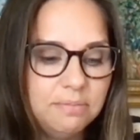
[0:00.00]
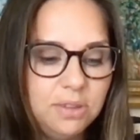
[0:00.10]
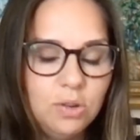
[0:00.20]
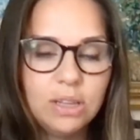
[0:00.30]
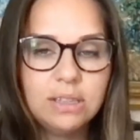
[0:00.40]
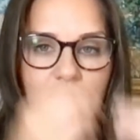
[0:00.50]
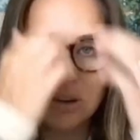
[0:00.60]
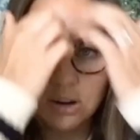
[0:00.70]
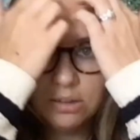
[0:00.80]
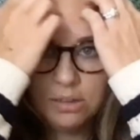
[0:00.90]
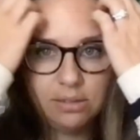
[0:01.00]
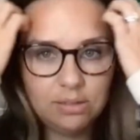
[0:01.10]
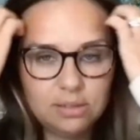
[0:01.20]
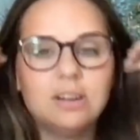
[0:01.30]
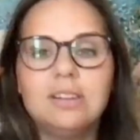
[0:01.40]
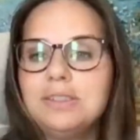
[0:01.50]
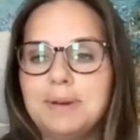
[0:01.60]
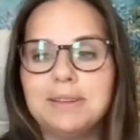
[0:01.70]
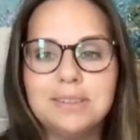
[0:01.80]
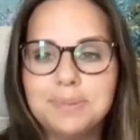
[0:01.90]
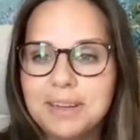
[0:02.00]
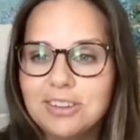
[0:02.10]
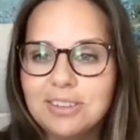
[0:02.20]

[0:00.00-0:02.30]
You can start on the spouses page.